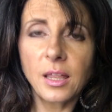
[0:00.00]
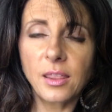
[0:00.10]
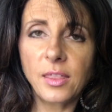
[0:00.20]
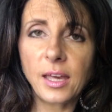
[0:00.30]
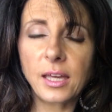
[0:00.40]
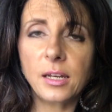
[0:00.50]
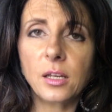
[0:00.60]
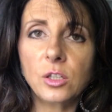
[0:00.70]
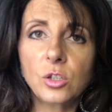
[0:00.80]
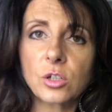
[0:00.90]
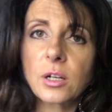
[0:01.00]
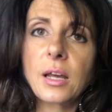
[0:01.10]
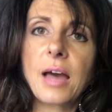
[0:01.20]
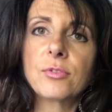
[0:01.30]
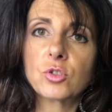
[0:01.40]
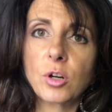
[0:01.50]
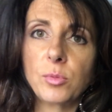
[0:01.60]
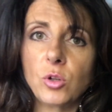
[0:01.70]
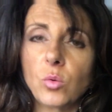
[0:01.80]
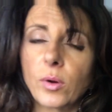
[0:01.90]
then you're gonna have
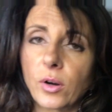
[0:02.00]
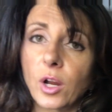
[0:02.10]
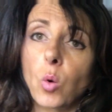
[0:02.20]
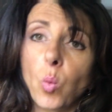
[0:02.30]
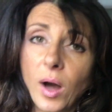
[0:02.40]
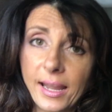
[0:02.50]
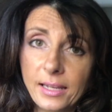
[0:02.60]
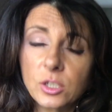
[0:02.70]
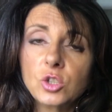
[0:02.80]
trouble wearing a white.